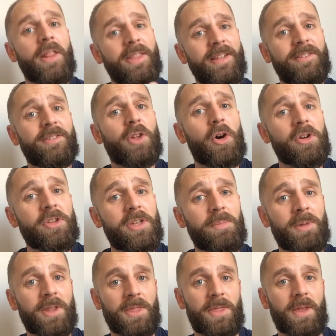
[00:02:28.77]
This
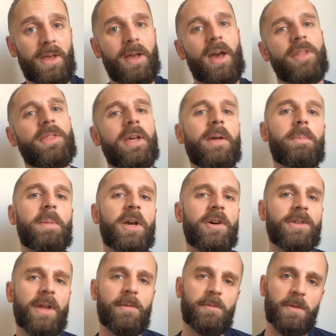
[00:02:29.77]
document thing, I think
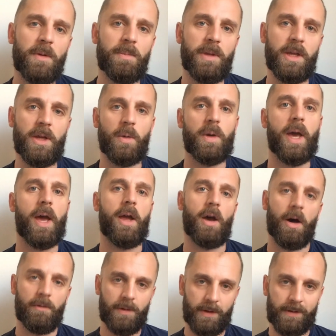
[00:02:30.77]
because I'm from the
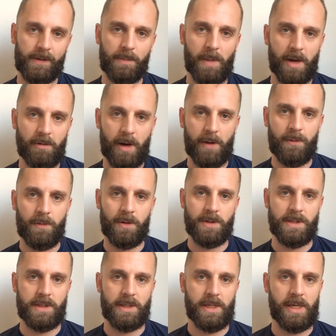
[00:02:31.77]
UK, obviously my
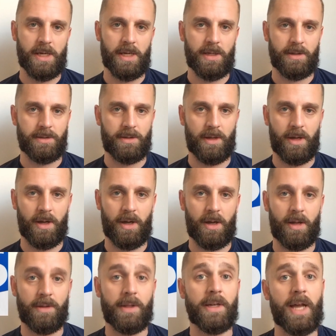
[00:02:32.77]
reference is
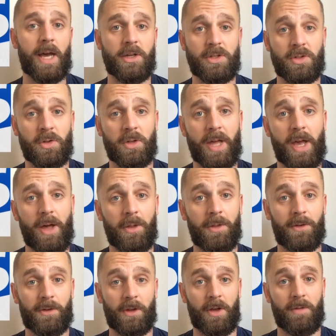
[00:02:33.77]
the National
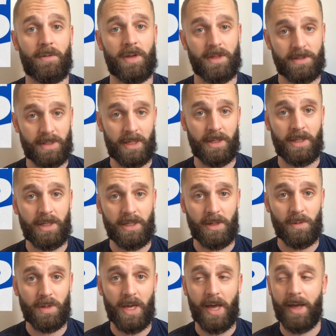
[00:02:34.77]
Health Service in
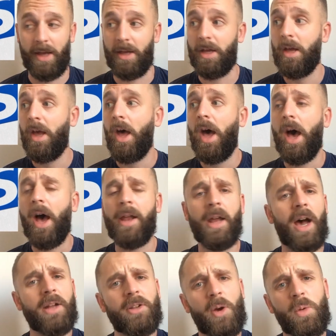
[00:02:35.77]
the UK. And
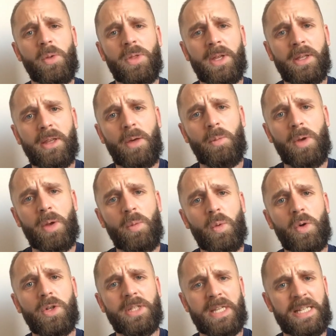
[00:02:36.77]
I don't think that we
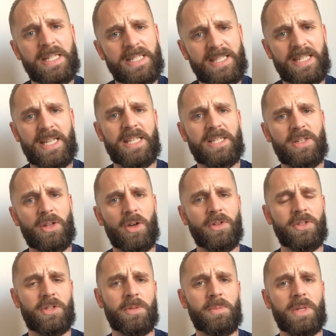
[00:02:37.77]
would insist
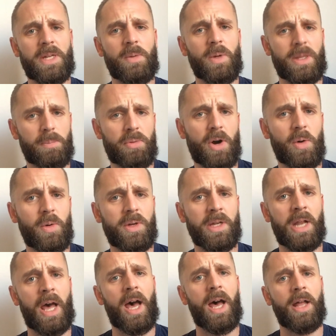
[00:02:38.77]
on somebody with a
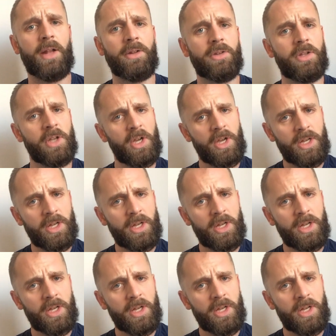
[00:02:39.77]
broken hand